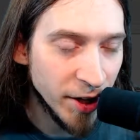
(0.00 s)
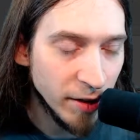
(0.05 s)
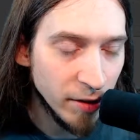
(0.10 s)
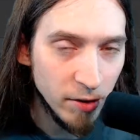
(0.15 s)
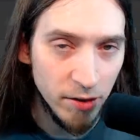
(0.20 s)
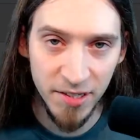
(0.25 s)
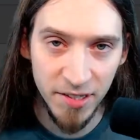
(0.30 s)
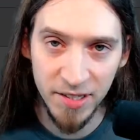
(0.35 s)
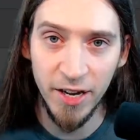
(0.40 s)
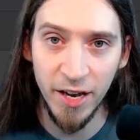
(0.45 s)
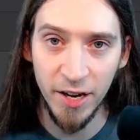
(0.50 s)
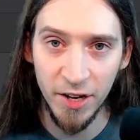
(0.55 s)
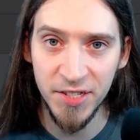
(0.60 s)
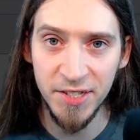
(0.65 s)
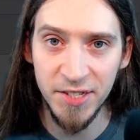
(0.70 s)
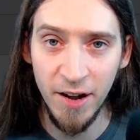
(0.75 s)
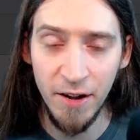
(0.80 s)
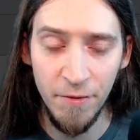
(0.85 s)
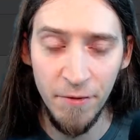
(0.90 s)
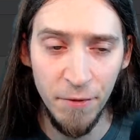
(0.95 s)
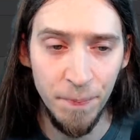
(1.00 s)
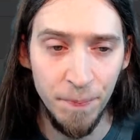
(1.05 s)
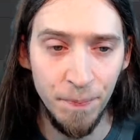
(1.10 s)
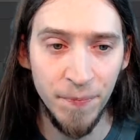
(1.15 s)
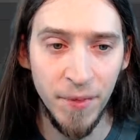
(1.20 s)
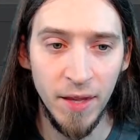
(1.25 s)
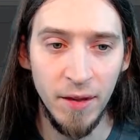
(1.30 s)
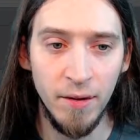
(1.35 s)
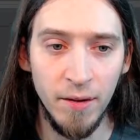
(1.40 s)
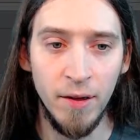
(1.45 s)
this kind of stuff,
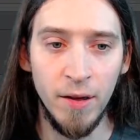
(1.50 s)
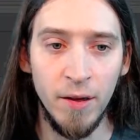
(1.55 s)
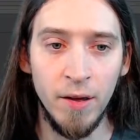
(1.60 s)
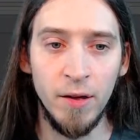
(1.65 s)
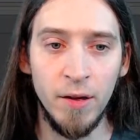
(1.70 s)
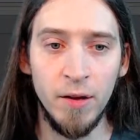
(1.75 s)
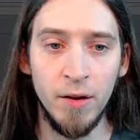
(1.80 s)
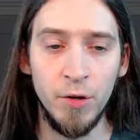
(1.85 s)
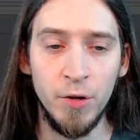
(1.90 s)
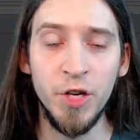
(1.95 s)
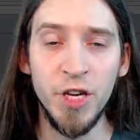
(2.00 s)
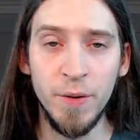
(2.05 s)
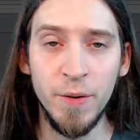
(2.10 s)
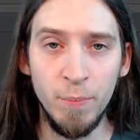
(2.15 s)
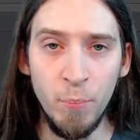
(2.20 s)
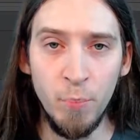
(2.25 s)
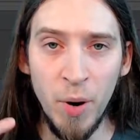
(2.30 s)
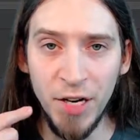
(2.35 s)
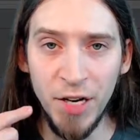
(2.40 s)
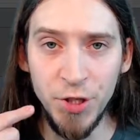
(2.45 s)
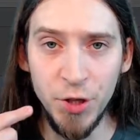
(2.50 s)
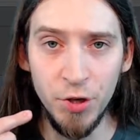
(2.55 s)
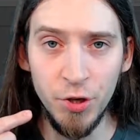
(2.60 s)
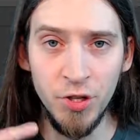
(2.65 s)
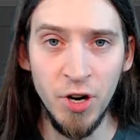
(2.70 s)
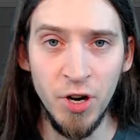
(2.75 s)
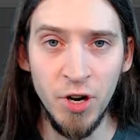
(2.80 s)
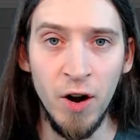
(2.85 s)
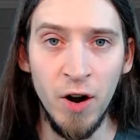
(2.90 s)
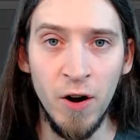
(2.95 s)
you can bite your
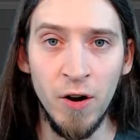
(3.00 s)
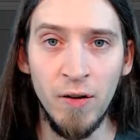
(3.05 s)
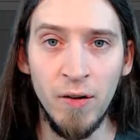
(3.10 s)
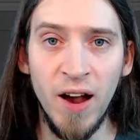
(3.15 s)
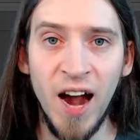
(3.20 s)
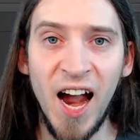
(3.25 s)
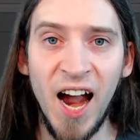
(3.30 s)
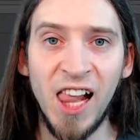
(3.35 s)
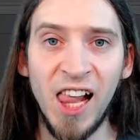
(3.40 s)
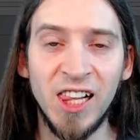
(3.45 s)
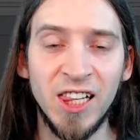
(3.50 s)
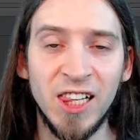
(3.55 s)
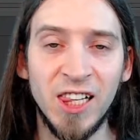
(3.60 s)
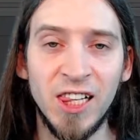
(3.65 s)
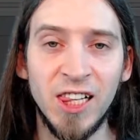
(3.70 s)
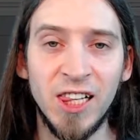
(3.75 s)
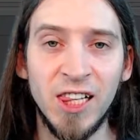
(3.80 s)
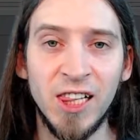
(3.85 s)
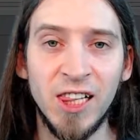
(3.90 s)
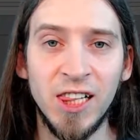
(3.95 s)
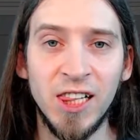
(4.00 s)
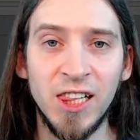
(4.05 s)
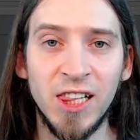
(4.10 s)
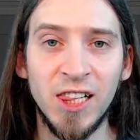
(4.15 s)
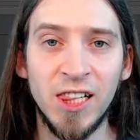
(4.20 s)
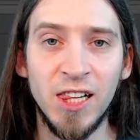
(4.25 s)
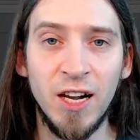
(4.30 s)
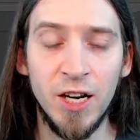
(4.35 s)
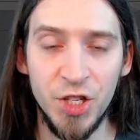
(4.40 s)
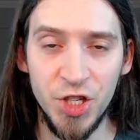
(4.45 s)
tongue
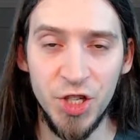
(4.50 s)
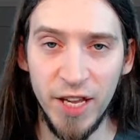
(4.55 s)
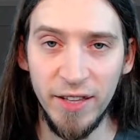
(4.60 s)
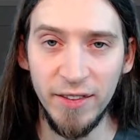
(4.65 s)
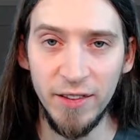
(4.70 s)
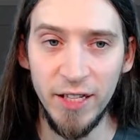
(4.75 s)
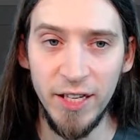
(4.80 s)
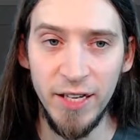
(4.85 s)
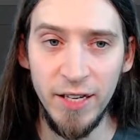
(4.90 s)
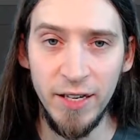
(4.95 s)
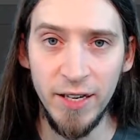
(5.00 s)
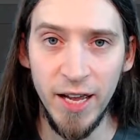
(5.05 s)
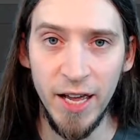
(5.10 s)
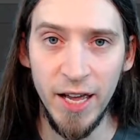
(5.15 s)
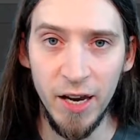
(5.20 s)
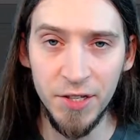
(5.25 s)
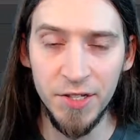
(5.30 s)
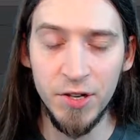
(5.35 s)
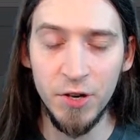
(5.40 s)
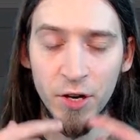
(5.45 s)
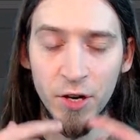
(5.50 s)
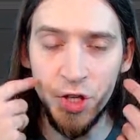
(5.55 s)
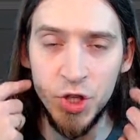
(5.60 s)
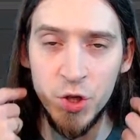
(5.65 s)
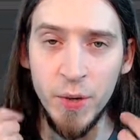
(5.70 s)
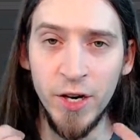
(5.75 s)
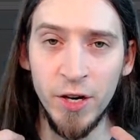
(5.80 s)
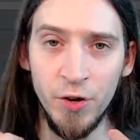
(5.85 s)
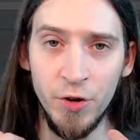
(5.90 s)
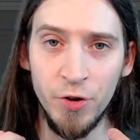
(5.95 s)
gently, and it's going to
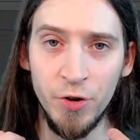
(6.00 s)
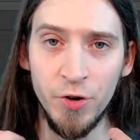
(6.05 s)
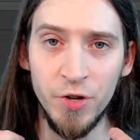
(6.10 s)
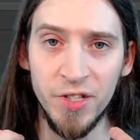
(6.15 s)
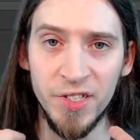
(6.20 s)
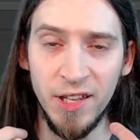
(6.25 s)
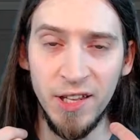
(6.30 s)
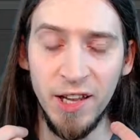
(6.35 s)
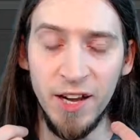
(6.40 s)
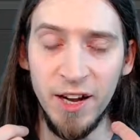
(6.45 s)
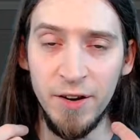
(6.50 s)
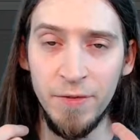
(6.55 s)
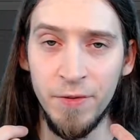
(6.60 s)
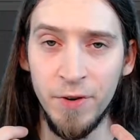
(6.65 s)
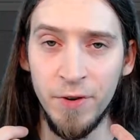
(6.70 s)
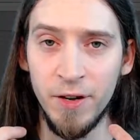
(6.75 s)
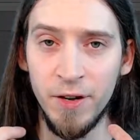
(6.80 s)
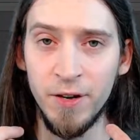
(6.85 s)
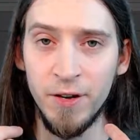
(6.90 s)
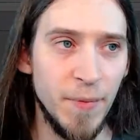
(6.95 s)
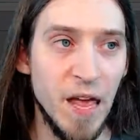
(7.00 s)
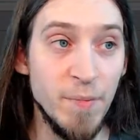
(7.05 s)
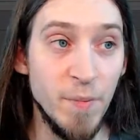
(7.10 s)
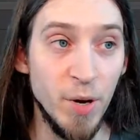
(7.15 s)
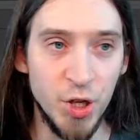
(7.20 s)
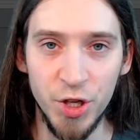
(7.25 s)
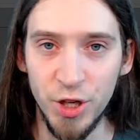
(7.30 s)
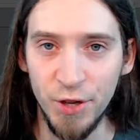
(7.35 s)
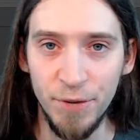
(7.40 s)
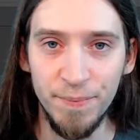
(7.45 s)
trigger your saliva
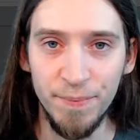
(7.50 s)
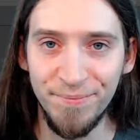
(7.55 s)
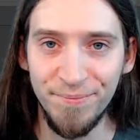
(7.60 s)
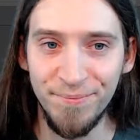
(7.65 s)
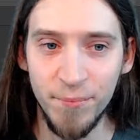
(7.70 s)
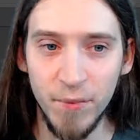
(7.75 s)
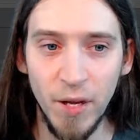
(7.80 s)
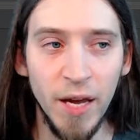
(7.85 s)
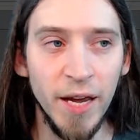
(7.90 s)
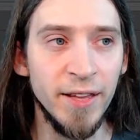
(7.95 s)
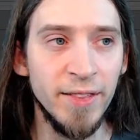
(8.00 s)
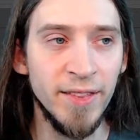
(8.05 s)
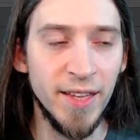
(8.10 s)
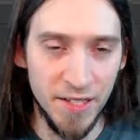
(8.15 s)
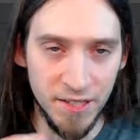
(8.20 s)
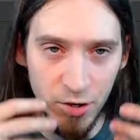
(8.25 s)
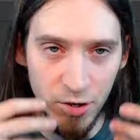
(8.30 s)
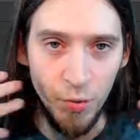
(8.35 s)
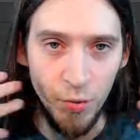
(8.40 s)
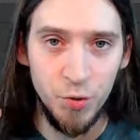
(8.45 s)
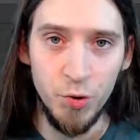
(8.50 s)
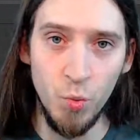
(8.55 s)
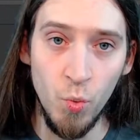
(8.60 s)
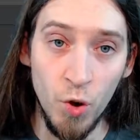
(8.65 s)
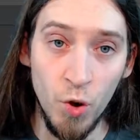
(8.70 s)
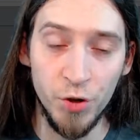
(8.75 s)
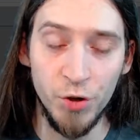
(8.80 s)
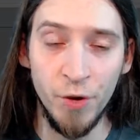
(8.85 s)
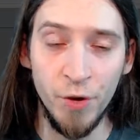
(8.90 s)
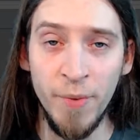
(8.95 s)
emission. And that's going to
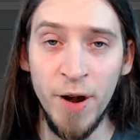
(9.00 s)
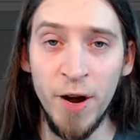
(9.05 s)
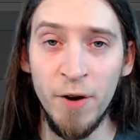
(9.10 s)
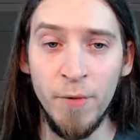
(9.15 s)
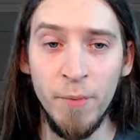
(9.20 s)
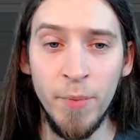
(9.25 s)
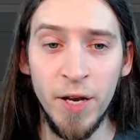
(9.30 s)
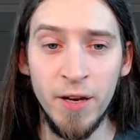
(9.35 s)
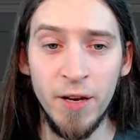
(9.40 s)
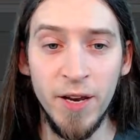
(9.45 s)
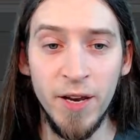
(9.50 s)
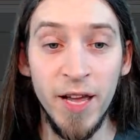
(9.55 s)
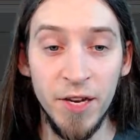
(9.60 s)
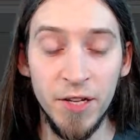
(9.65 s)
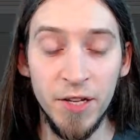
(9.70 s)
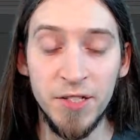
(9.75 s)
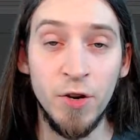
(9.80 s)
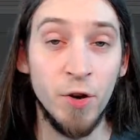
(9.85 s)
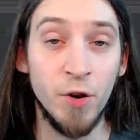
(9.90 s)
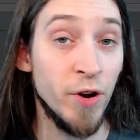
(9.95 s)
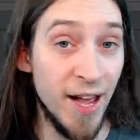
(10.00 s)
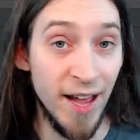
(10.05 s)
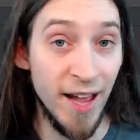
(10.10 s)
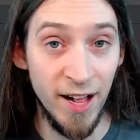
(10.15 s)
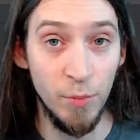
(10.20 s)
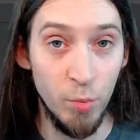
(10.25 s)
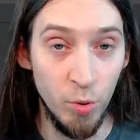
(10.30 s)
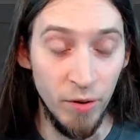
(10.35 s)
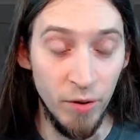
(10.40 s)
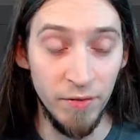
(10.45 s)
water your mouth a bit, and it's going to
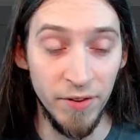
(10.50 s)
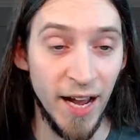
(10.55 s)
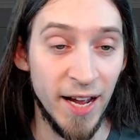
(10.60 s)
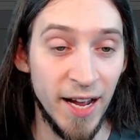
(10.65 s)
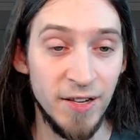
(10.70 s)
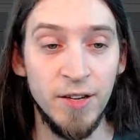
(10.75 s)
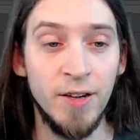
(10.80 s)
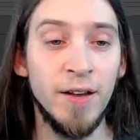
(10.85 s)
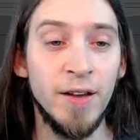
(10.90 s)
help with that.